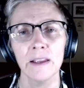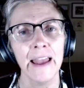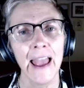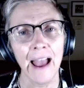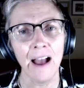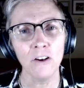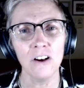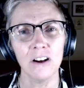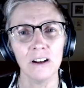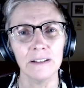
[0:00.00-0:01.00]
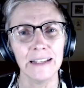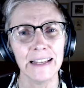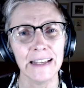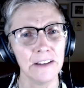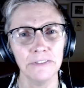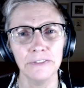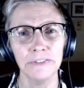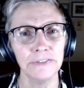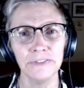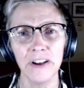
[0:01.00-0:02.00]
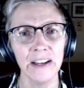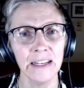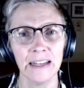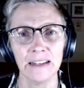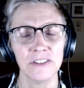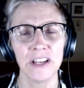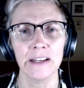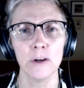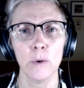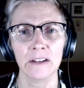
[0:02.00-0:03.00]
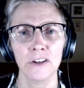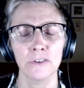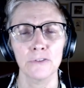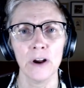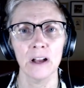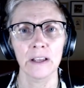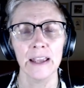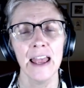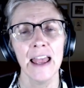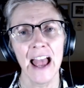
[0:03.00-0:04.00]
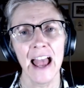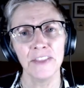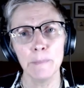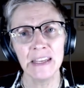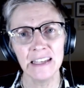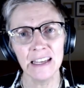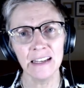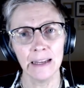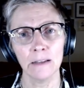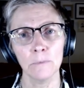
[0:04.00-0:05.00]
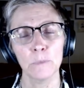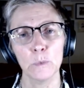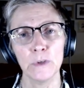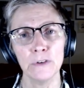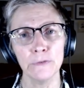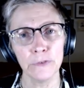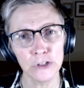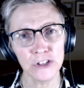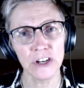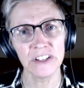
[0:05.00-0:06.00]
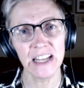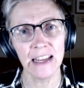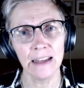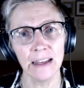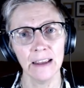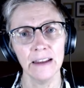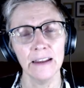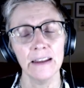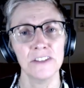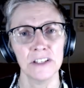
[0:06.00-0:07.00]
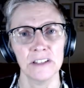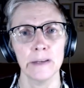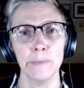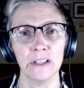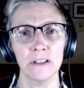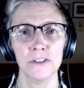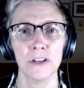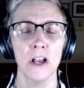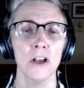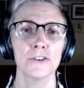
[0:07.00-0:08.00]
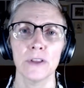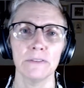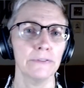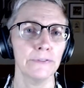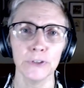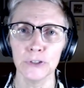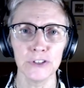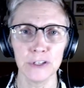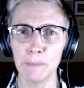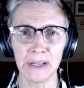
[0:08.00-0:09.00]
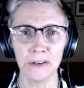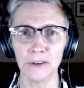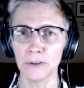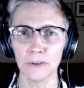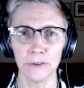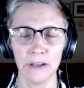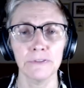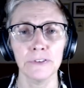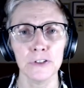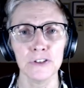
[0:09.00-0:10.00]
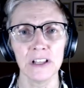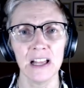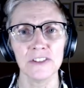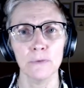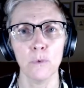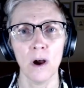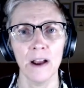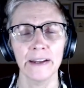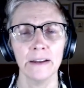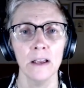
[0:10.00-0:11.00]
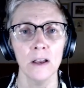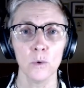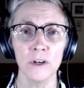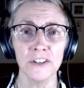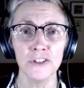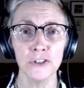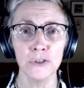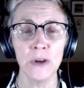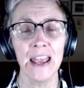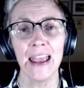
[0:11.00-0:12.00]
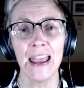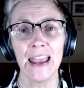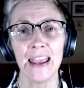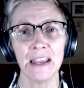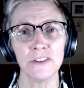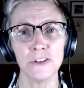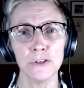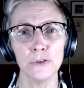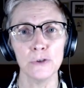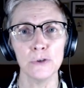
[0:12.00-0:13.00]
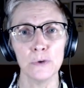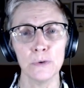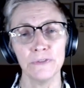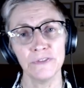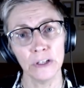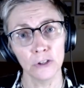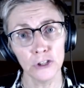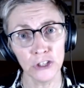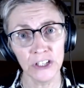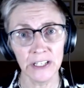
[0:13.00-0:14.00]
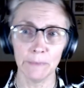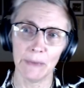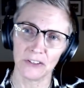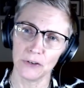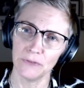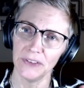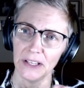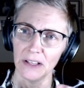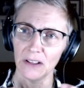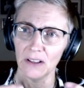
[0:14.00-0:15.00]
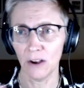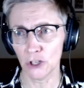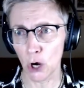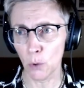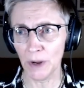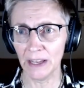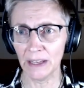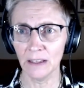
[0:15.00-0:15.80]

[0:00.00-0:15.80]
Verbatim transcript: Alcohol is a funny psychoactive drug. At the beginning, when you first start taking it, it's a stimulus. So that first beer or that first glass of wine, what does it do? It makes you feel good. It makes you feel outgoing.